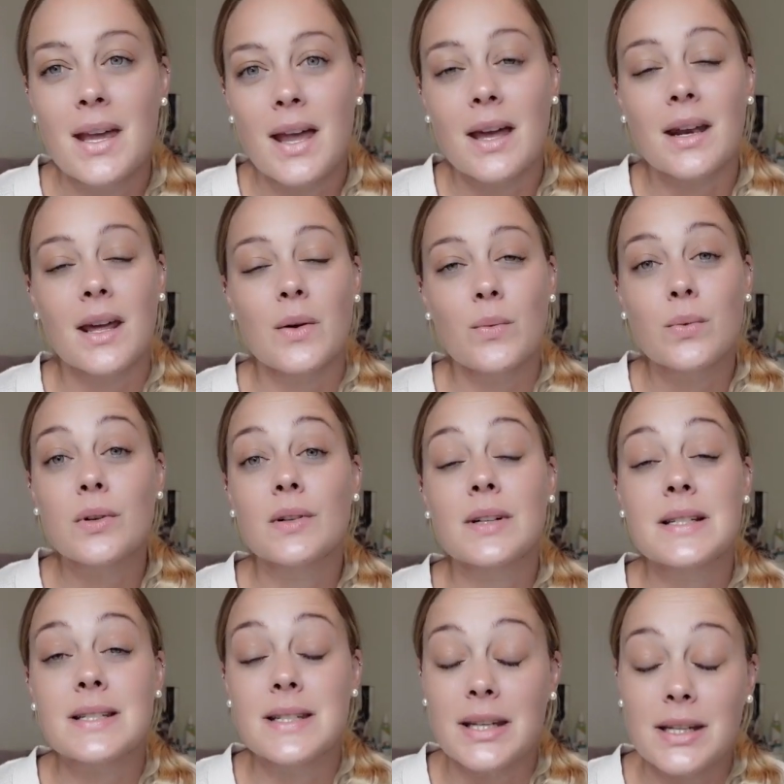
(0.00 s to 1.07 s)
And I will
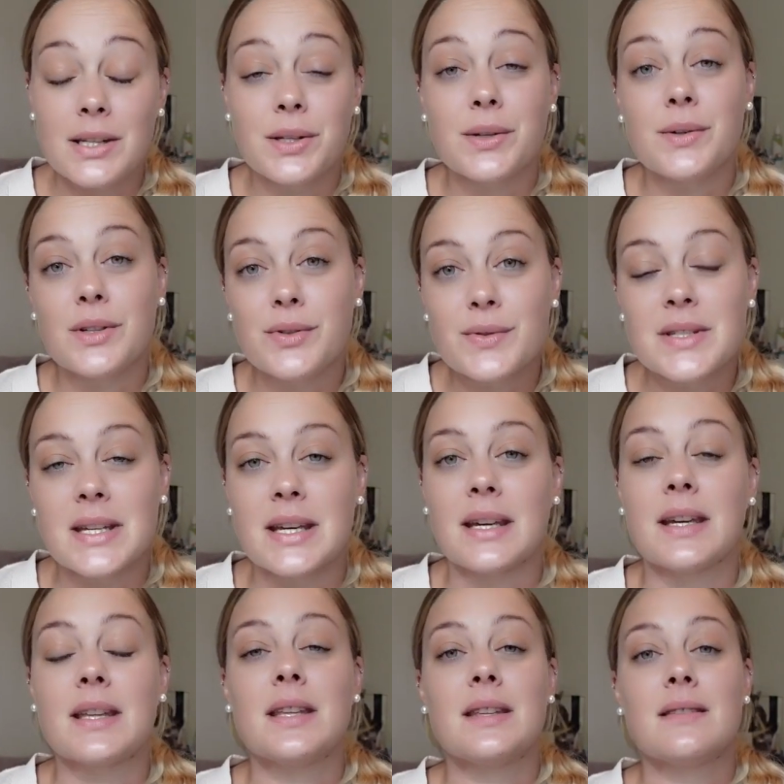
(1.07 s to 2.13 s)
continue
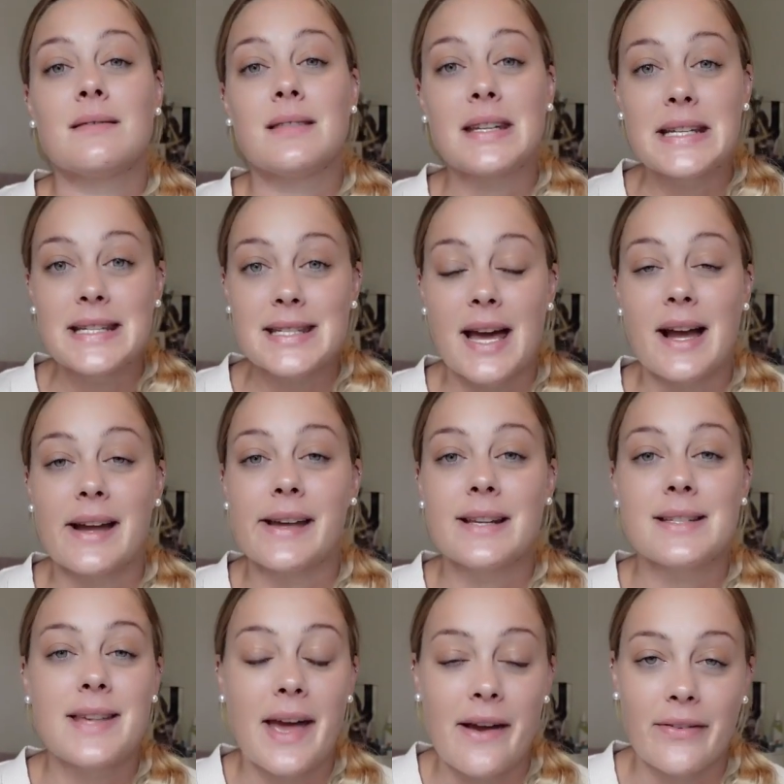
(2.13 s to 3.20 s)
using these
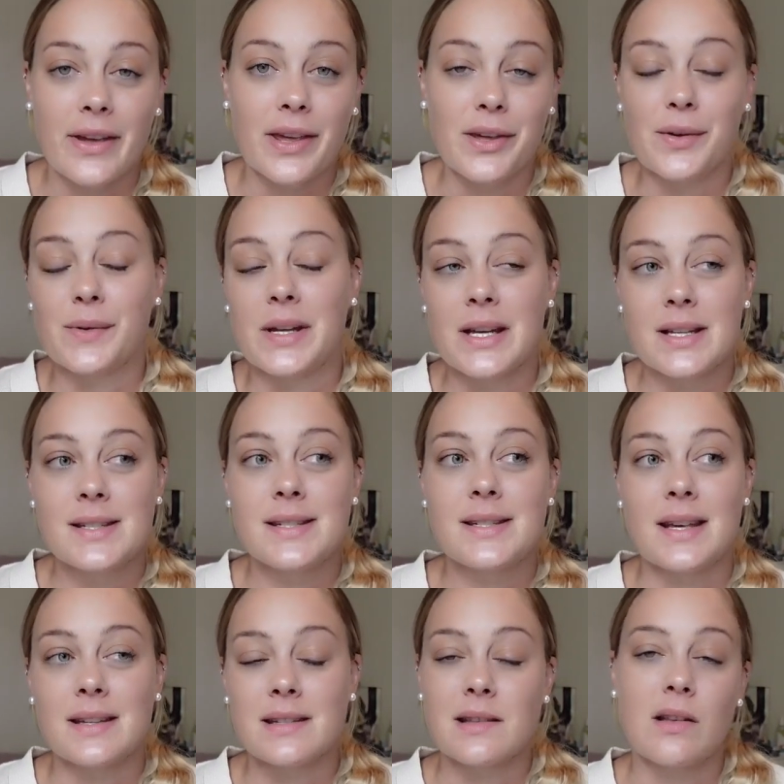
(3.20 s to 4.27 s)
science heavy units
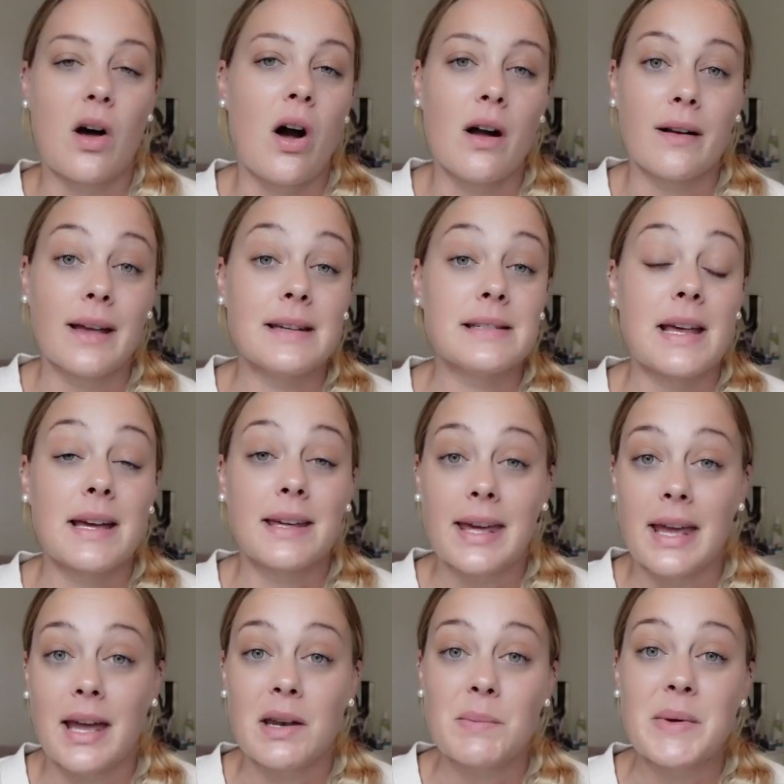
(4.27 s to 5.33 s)
as long as I can,